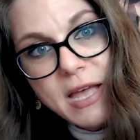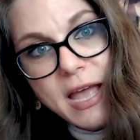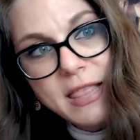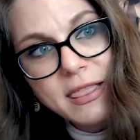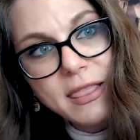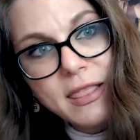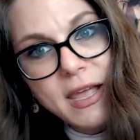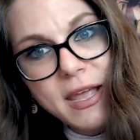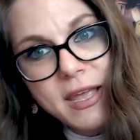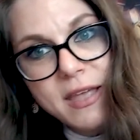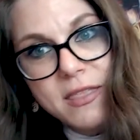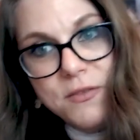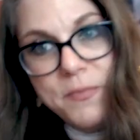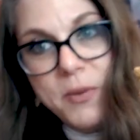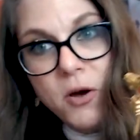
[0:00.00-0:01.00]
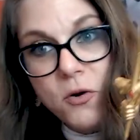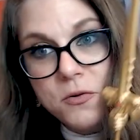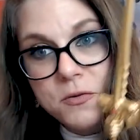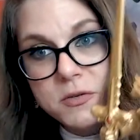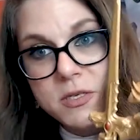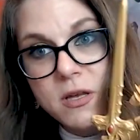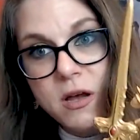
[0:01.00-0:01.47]
I like the
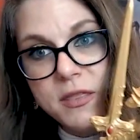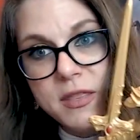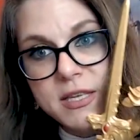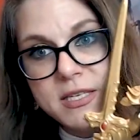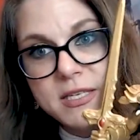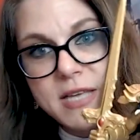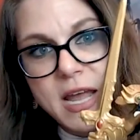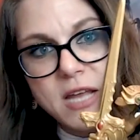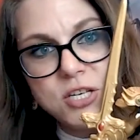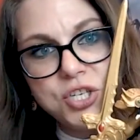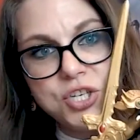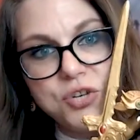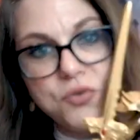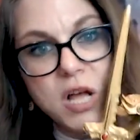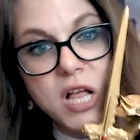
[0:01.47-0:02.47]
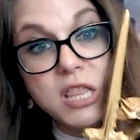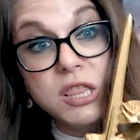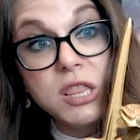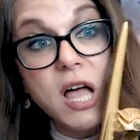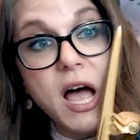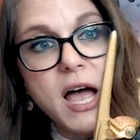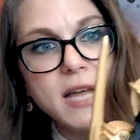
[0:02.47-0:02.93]
pose on this statue a
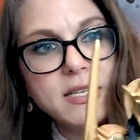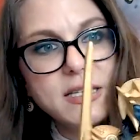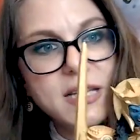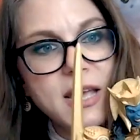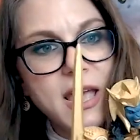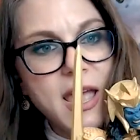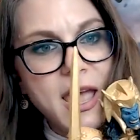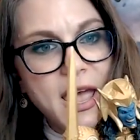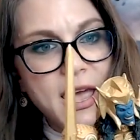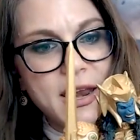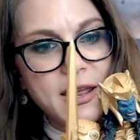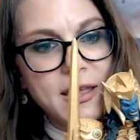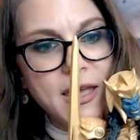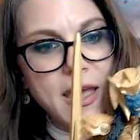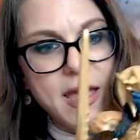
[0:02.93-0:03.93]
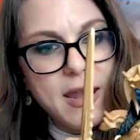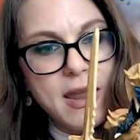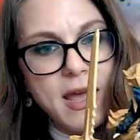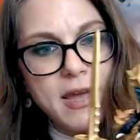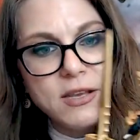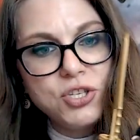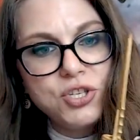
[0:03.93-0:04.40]
lot. And again,
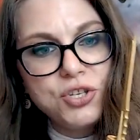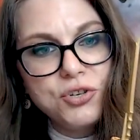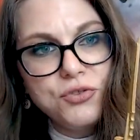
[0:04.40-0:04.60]
I do